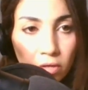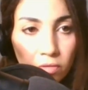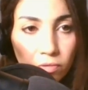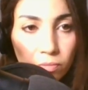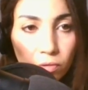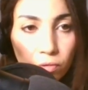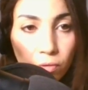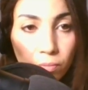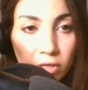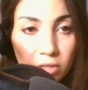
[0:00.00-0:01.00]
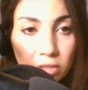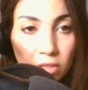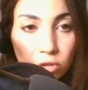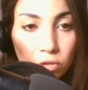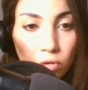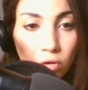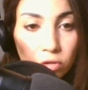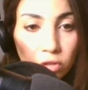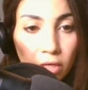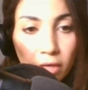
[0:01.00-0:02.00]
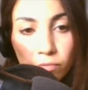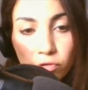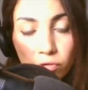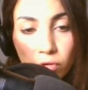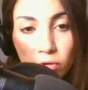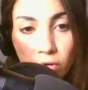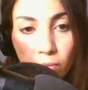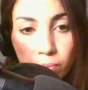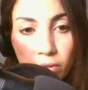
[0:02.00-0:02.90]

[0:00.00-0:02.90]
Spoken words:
from the Chrome extension docs, and I'm just going to copy